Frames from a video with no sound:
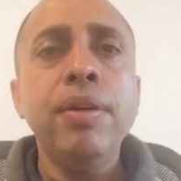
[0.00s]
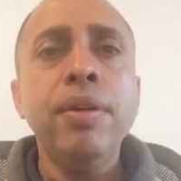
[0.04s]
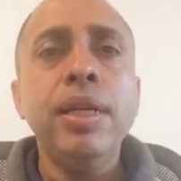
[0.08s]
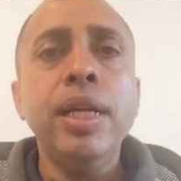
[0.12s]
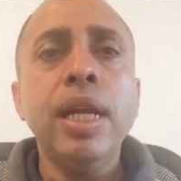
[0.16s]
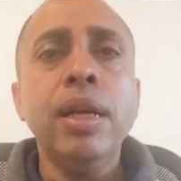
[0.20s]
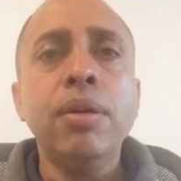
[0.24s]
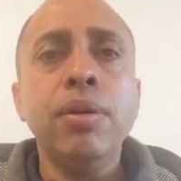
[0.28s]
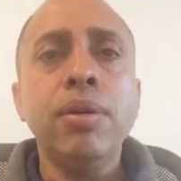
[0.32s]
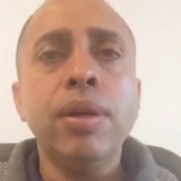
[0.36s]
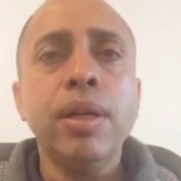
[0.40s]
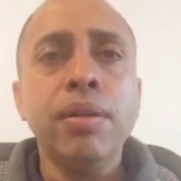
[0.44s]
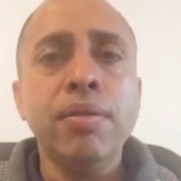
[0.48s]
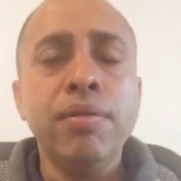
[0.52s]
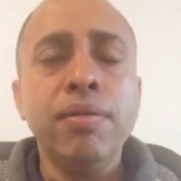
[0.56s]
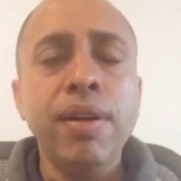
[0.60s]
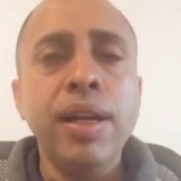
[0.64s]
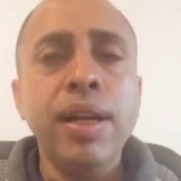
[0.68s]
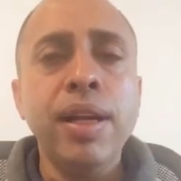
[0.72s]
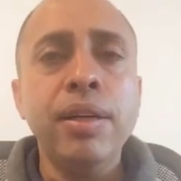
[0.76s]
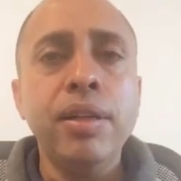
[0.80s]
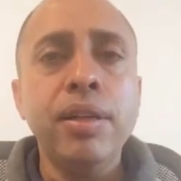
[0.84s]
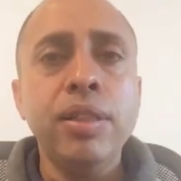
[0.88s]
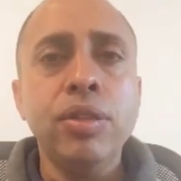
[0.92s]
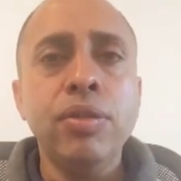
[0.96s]
network
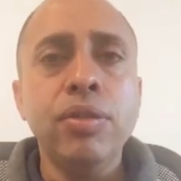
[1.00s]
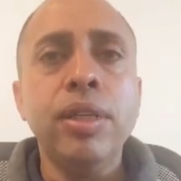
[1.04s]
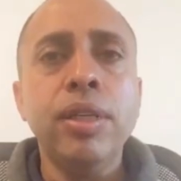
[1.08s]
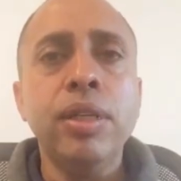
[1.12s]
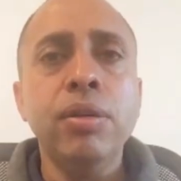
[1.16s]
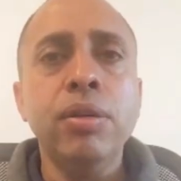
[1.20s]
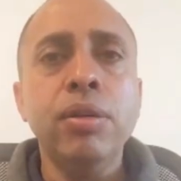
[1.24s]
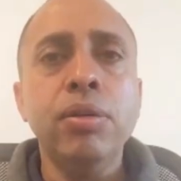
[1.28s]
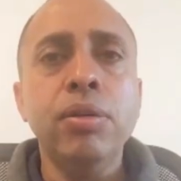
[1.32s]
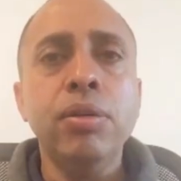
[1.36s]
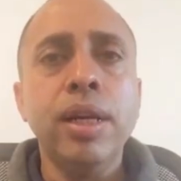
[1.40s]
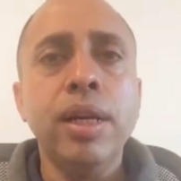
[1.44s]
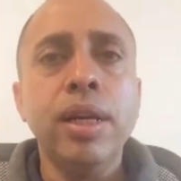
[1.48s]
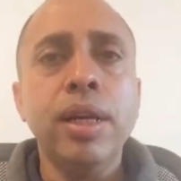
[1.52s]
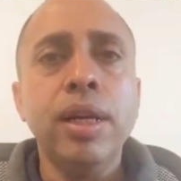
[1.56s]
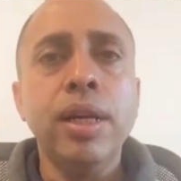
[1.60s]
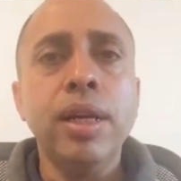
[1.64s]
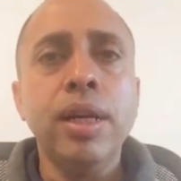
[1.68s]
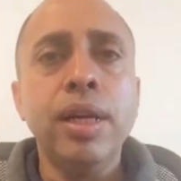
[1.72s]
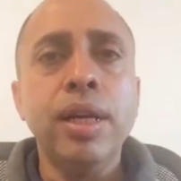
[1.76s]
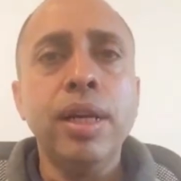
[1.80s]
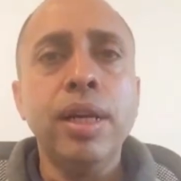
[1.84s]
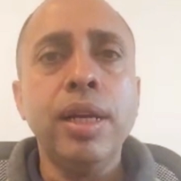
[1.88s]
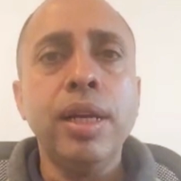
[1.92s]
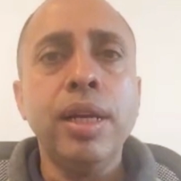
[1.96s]
event is written to the
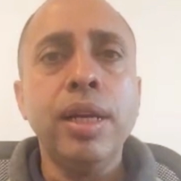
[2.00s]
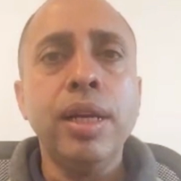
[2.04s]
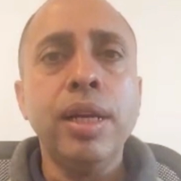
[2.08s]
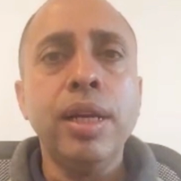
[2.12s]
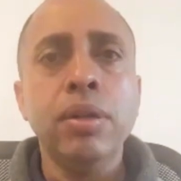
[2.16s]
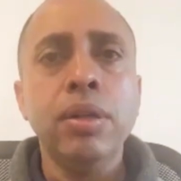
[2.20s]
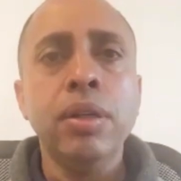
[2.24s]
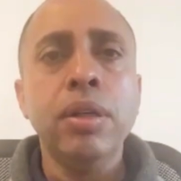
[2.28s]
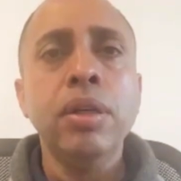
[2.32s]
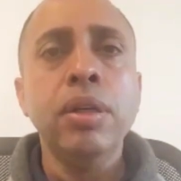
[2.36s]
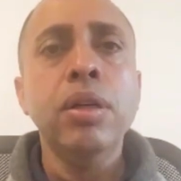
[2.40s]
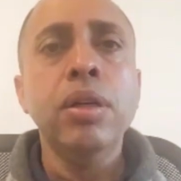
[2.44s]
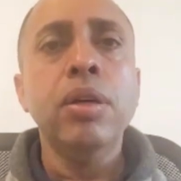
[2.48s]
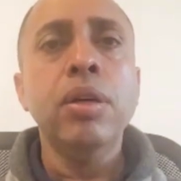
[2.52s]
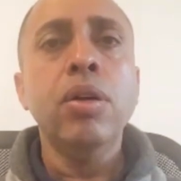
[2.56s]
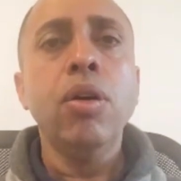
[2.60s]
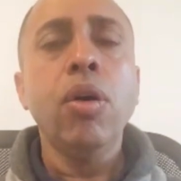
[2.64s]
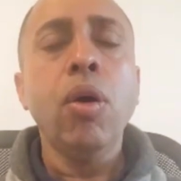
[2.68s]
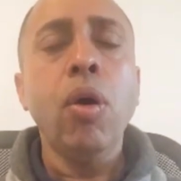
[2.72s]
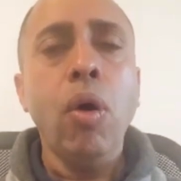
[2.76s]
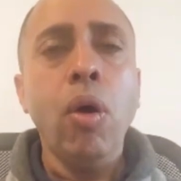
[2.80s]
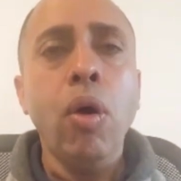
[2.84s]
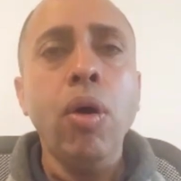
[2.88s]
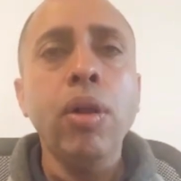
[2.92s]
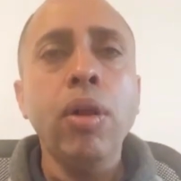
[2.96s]
ledger.
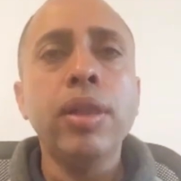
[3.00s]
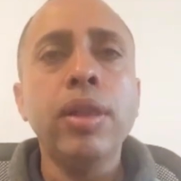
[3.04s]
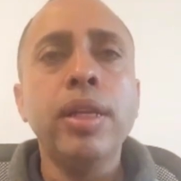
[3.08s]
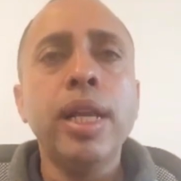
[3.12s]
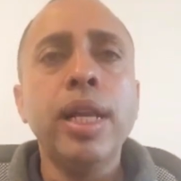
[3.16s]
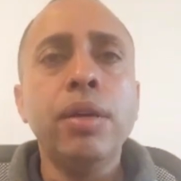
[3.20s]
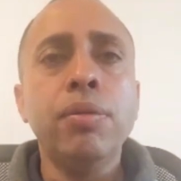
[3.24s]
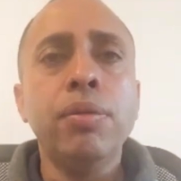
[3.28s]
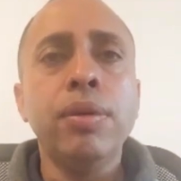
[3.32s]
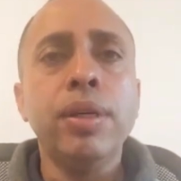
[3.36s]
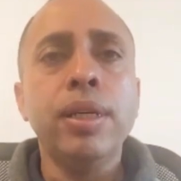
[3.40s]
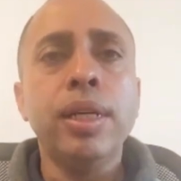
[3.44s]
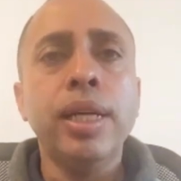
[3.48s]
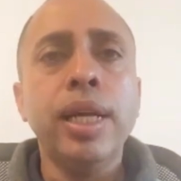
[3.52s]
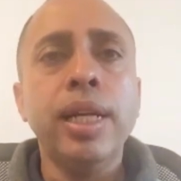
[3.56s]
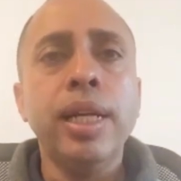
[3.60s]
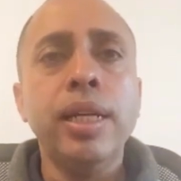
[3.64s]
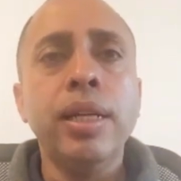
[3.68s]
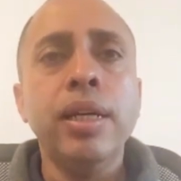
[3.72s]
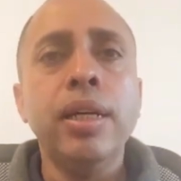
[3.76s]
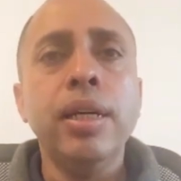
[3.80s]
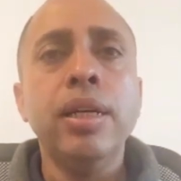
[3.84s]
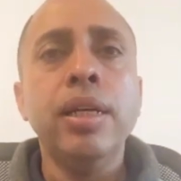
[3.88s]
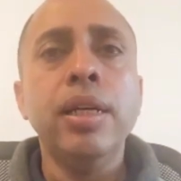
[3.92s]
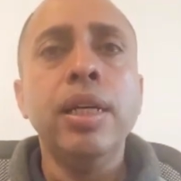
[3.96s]
All the network
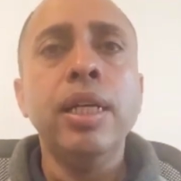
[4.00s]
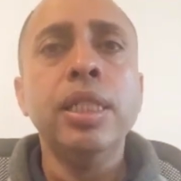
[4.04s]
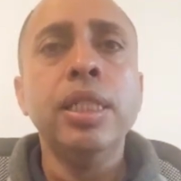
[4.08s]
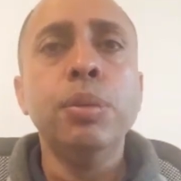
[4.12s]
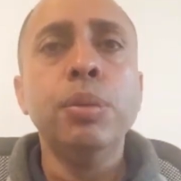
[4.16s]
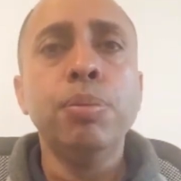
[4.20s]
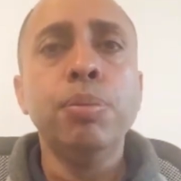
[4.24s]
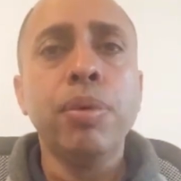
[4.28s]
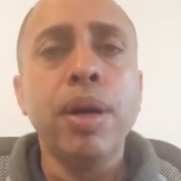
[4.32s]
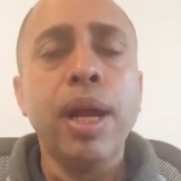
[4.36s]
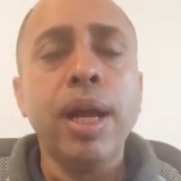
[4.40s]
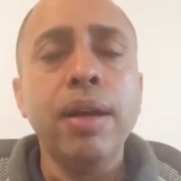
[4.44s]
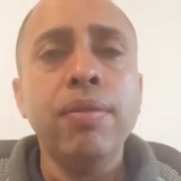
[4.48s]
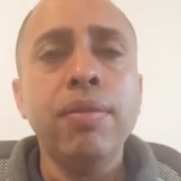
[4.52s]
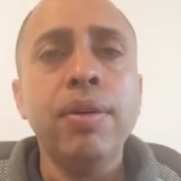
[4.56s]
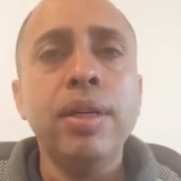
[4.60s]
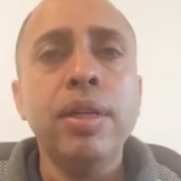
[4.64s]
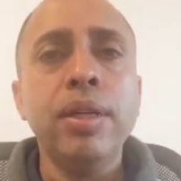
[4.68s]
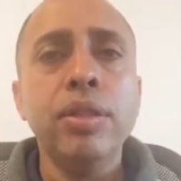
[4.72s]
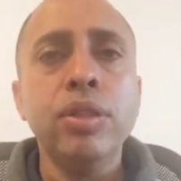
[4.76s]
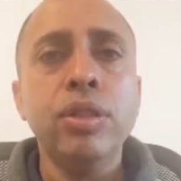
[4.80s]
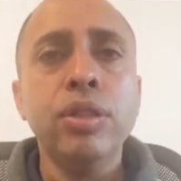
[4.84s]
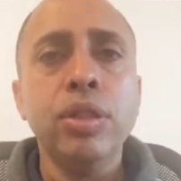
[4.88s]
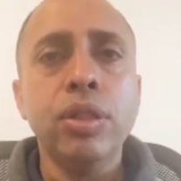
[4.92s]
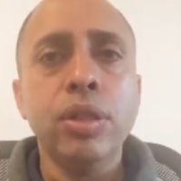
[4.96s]
data is private
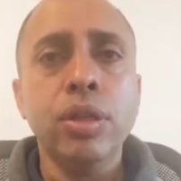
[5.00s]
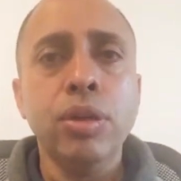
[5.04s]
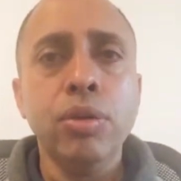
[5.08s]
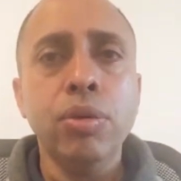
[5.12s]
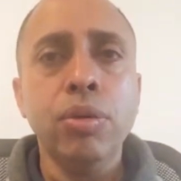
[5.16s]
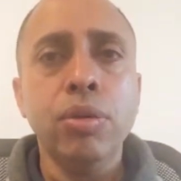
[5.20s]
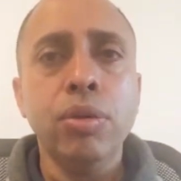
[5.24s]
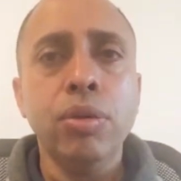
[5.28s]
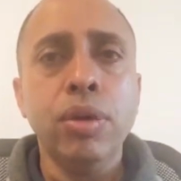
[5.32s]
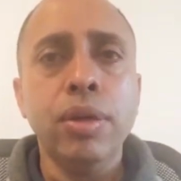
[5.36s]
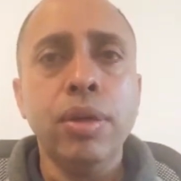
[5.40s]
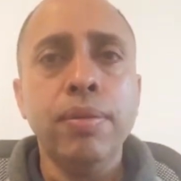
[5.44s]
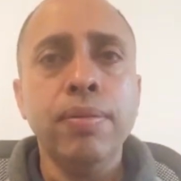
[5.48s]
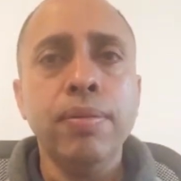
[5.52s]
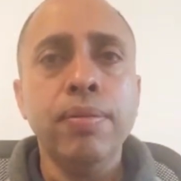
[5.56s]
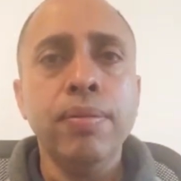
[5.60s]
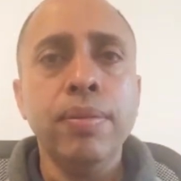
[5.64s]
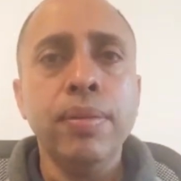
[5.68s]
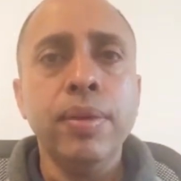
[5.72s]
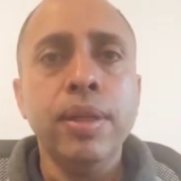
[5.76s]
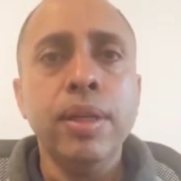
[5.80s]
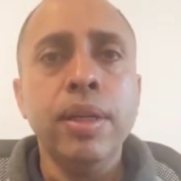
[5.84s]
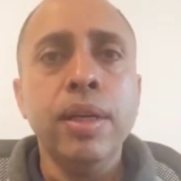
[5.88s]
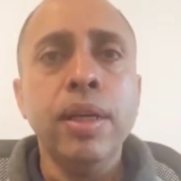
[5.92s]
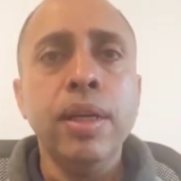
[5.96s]
and secured.
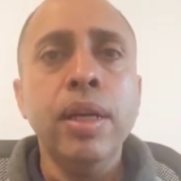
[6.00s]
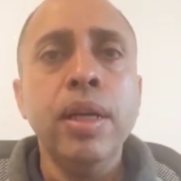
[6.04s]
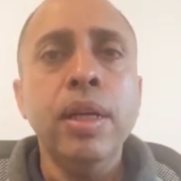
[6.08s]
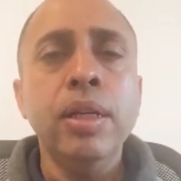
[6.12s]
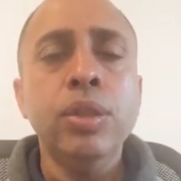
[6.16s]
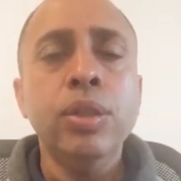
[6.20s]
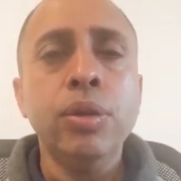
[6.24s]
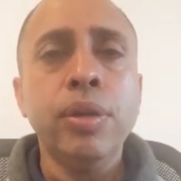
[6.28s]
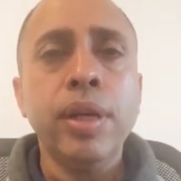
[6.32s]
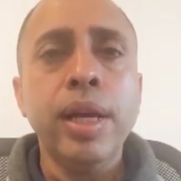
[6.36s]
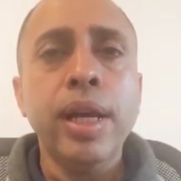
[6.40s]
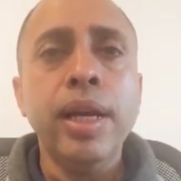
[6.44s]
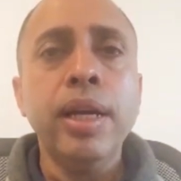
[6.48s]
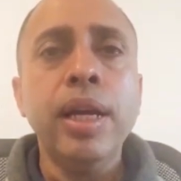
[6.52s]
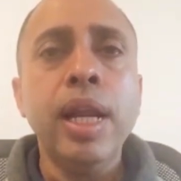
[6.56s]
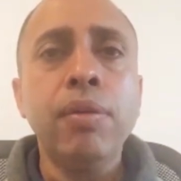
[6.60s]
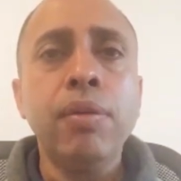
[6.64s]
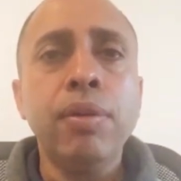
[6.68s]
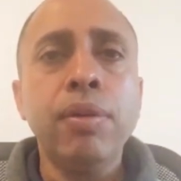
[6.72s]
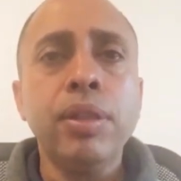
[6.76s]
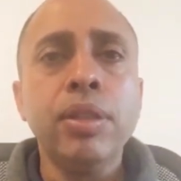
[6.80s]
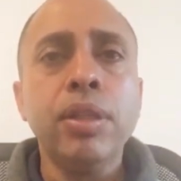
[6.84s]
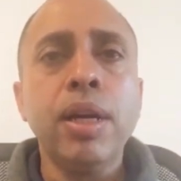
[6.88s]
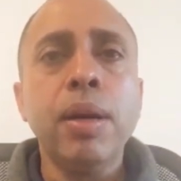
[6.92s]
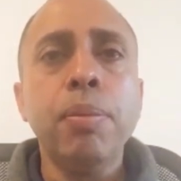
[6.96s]
So care
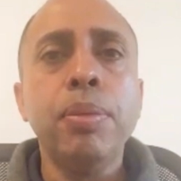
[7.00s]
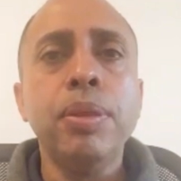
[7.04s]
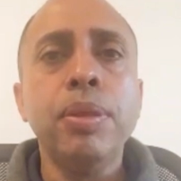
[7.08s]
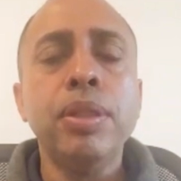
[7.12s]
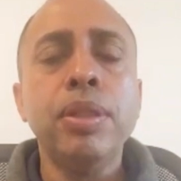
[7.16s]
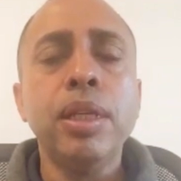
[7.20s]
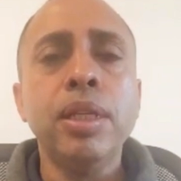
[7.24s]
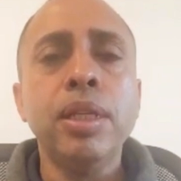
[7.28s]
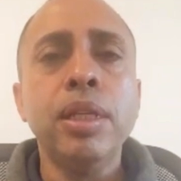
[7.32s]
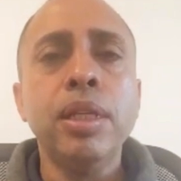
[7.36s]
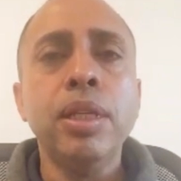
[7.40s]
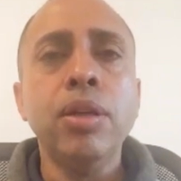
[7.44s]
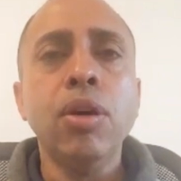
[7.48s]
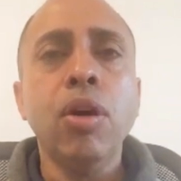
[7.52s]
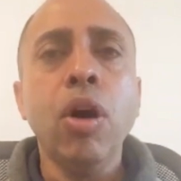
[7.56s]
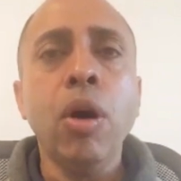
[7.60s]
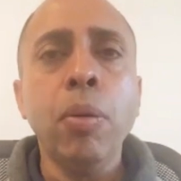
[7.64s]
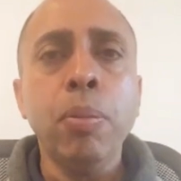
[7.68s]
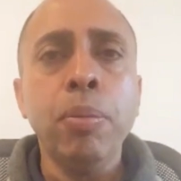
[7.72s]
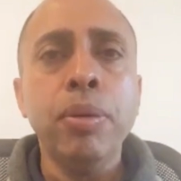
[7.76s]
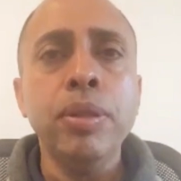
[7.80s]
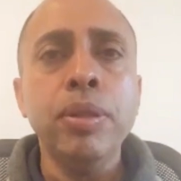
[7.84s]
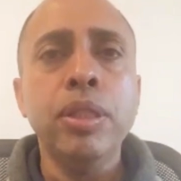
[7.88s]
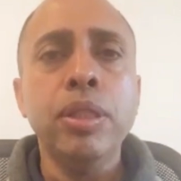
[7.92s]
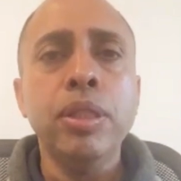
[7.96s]
networks represent the
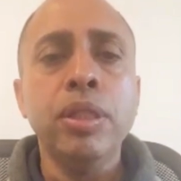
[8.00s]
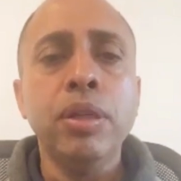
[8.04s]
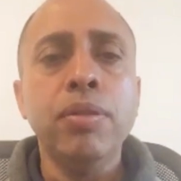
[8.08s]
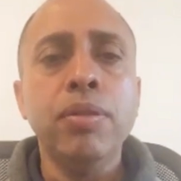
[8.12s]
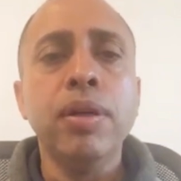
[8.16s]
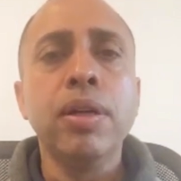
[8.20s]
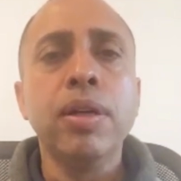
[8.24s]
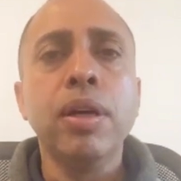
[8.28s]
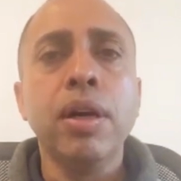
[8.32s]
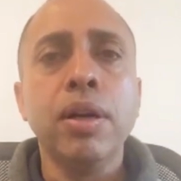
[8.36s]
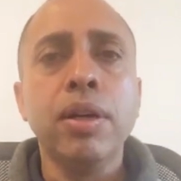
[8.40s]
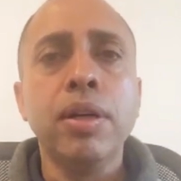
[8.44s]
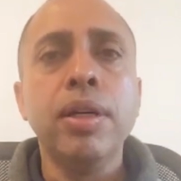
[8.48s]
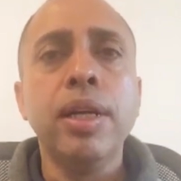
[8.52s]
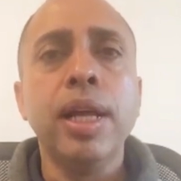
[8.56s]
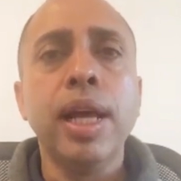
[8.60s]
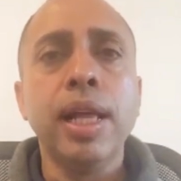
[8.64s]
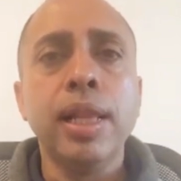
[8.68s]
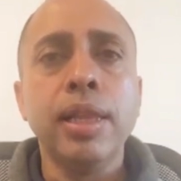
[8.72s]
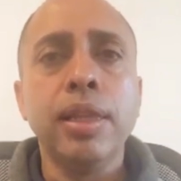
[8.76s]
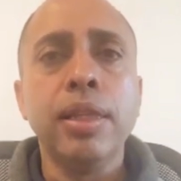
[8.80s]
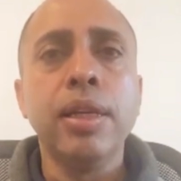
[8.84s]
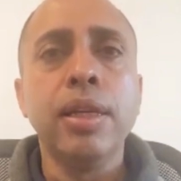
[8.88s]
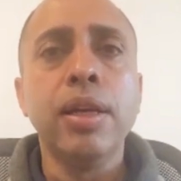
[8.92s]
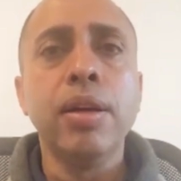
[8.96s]
opposite of the current
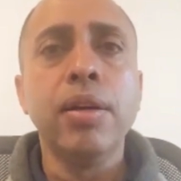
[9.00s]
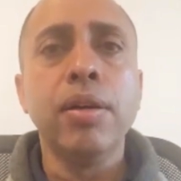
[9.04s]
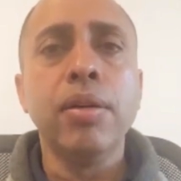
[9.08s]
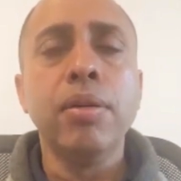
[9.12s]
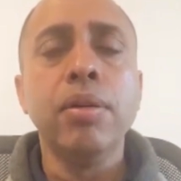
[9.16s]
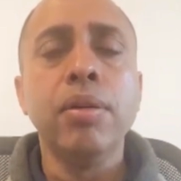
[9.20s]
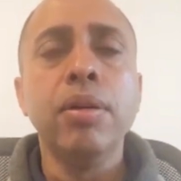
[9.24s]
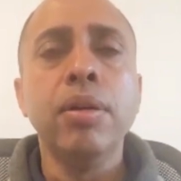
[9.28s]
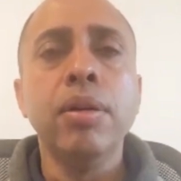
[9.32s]
healthcare